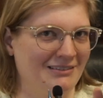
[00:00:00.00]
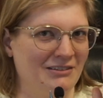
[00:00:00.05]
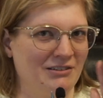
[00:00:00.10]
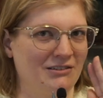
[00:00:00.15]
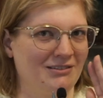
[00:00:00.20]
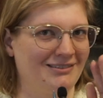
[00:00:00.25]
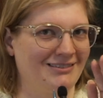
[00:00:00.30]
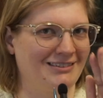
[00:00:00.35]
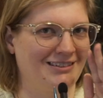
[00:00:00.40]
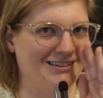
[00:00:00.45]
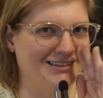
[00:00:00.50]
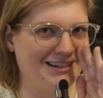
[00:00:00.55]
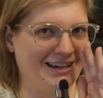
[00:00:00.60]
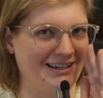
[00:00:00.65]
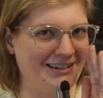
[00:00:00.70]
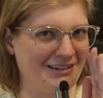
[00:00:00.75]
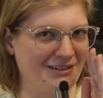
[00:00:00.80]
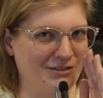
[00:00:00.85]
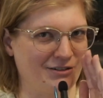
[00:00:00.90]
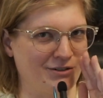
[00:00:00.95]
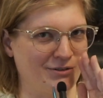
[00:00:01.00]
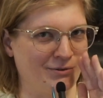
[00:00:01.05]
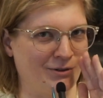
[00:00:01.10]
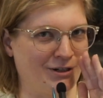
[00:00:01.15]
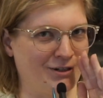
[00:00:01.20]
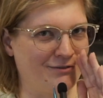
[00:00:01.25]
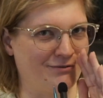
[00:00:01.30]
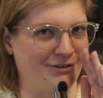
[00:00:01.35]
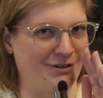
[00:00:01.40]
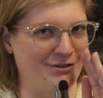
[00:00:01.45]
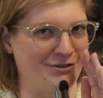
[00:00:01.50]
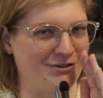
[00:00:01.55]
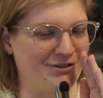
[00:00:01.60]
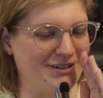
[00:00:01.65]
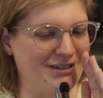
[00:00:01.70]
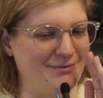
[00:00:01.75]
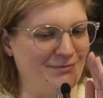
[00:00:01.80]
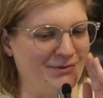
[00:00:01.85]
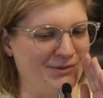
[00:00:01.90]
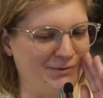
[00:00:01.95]
deciding to do all French
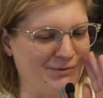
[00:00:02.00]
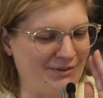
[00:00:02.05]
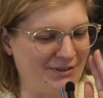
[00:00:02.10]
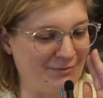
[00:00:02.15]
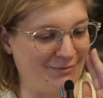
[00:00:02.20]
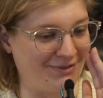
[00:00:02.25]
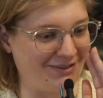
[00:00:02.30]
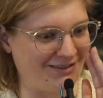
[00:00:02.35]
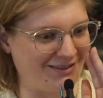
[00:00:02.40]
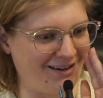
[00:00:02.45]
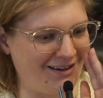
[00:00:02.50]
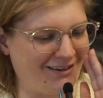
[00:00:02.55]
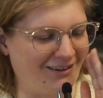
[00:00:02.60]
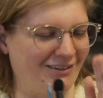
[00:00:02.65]
seams was a mistake,